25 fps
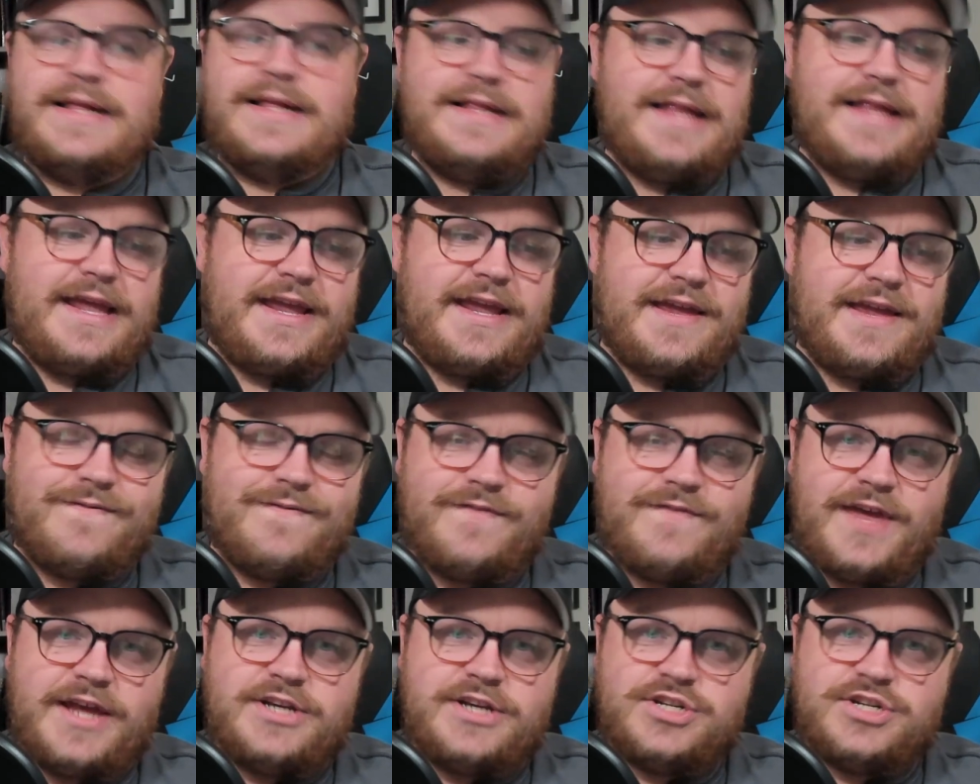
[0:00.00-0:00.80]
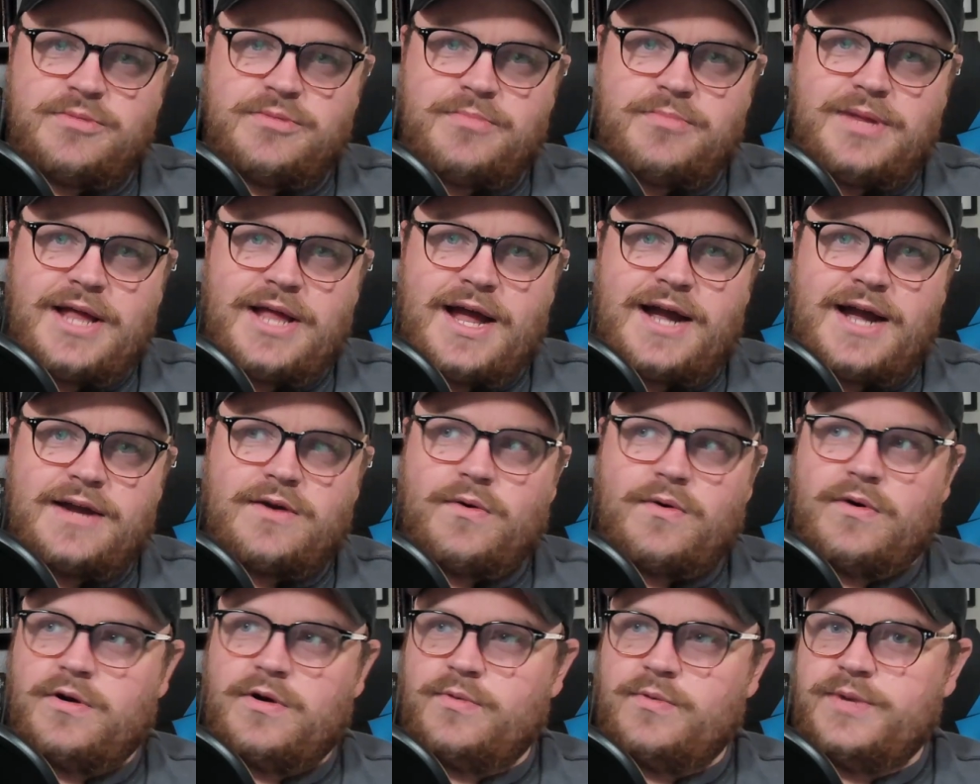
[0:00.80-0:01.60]
like Invasion Block
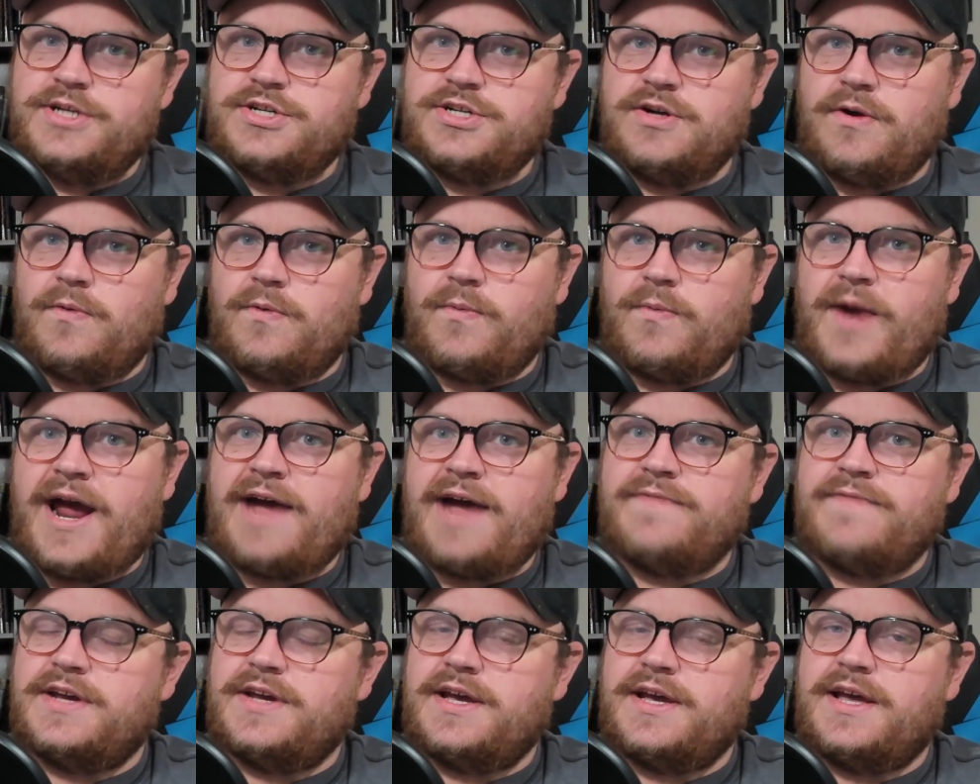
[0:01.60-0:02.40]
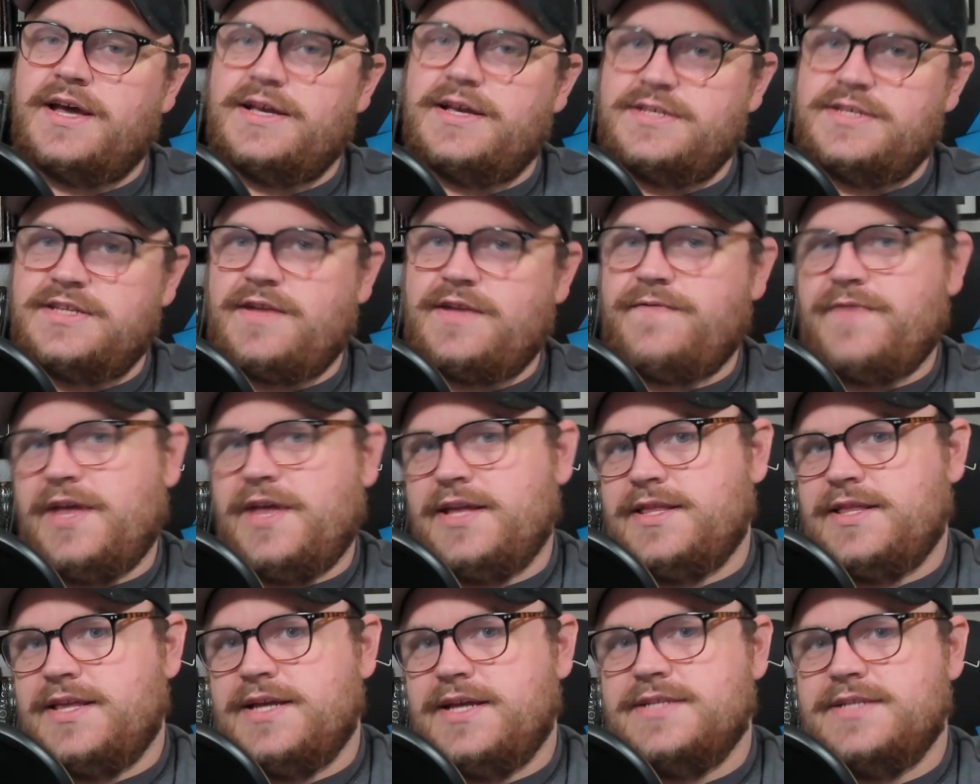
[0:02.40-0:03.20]
or Original Ravnica, stuff
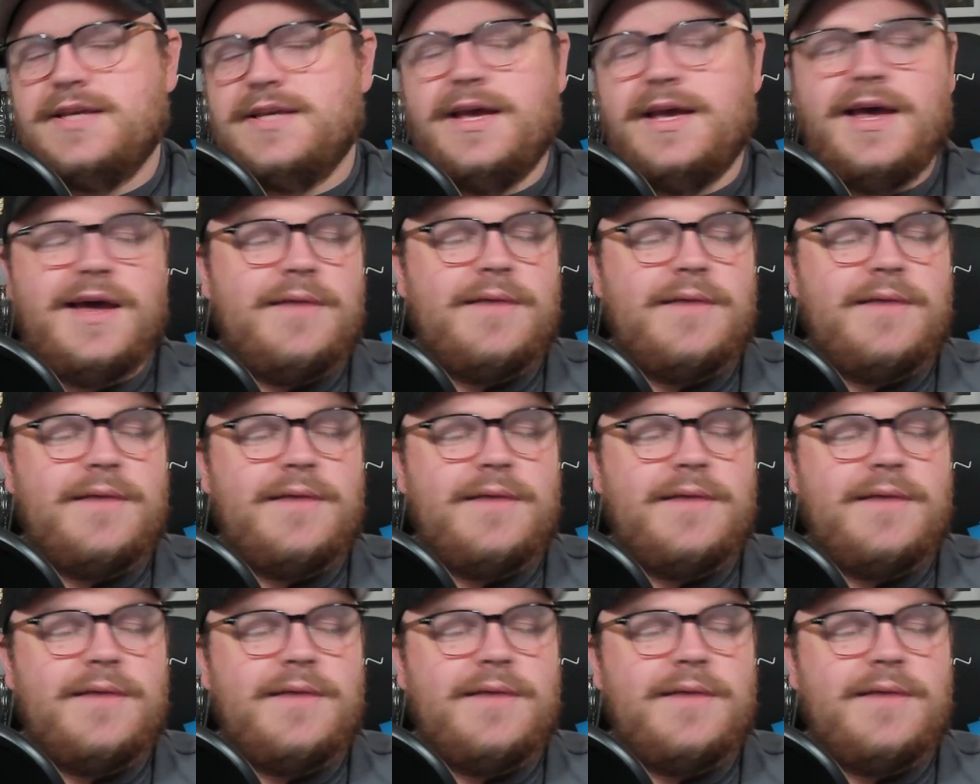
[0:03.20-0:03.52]
like this.